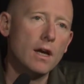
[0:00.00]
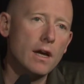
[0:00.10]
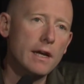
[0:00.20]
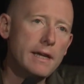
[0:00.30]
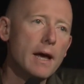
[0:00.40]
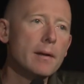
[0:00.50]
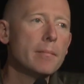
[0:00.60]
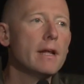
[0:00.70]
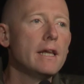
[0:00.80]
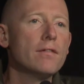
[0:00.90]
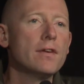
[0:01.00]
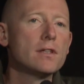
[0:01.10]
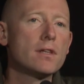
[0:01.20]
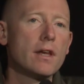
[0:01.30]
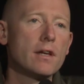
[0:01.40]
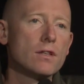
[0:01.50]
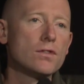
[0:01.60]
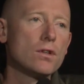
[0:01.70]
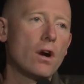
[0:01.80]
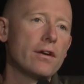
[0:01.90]
And yet, many of his things have
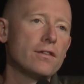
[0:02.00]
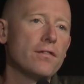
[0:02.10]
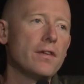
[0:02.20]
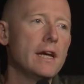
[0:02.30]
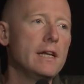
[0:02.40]
started to fade.